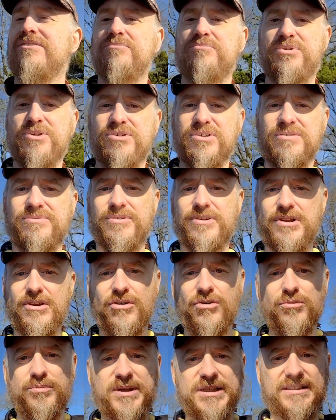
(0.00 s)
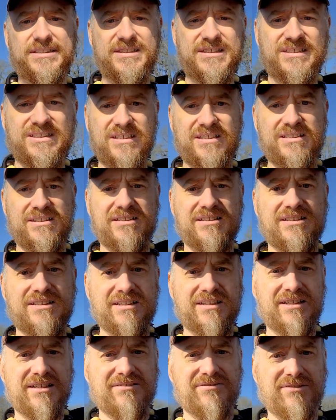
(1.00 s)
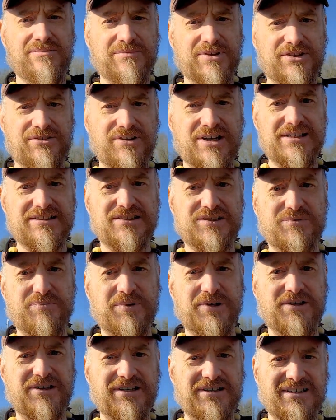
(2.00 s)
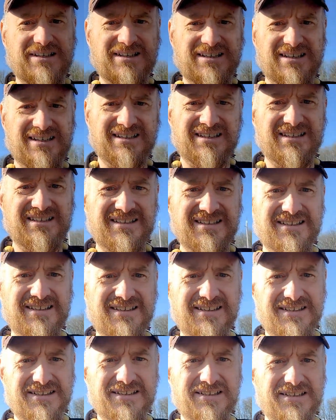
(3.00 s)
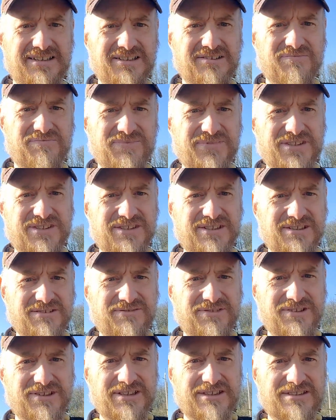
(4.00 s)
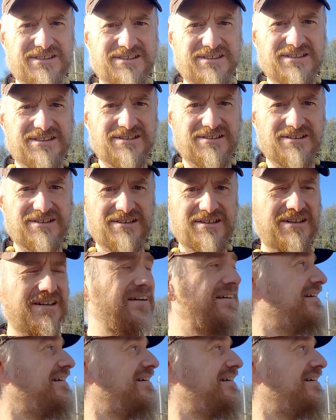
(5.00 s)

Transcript: Beautiful omen from the Great Spirit. See if you could see her.